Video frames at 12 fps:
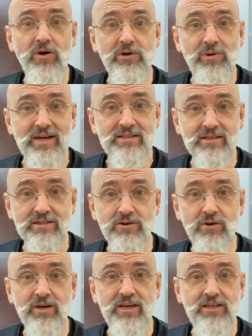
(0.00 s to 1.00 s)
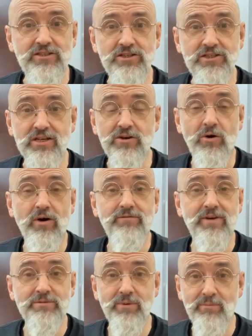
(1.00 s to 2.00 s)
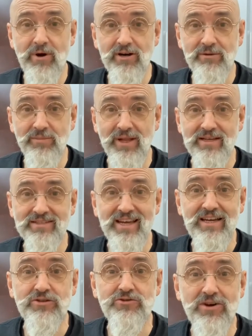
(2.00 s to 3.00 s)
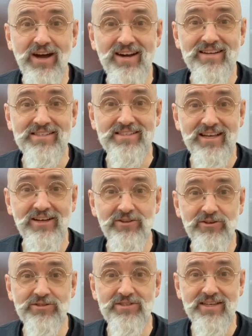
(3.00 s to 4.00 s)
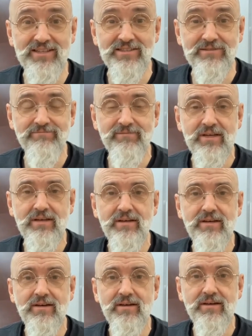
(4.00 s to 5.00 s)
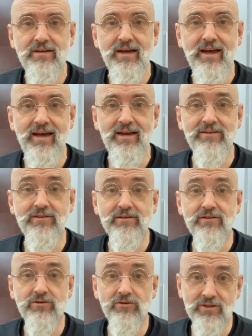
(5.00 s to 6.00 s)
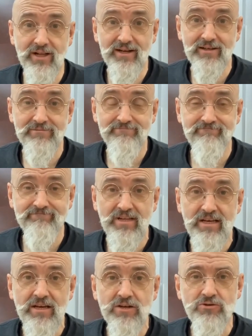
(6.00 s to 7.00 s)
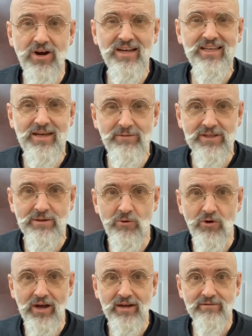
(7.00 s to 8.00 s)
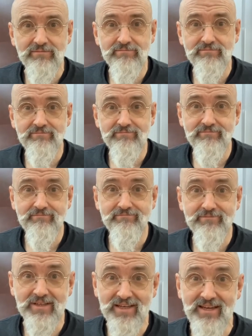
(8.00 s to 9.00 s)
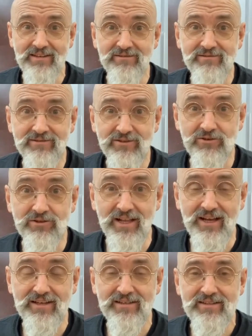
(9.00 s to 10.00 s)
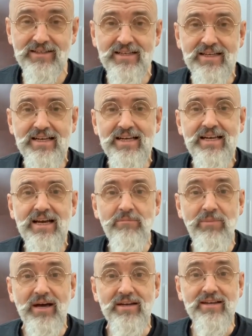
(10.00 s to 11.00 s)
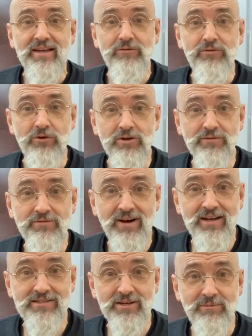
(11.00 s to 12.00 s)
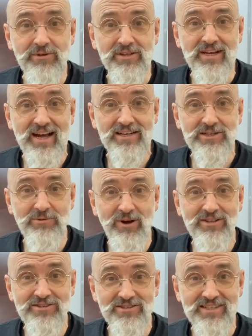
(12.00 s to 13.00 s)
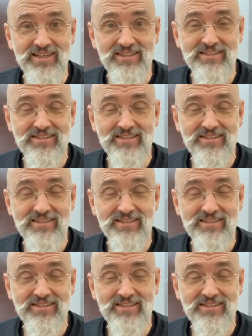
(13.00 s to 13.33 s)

Craigslist, go on Kijiji, go on Facebook Marketplace, and try to sell those seats. And good luck. Try giving them away. Again, good luck. But if you can find someone that actually wants your seats,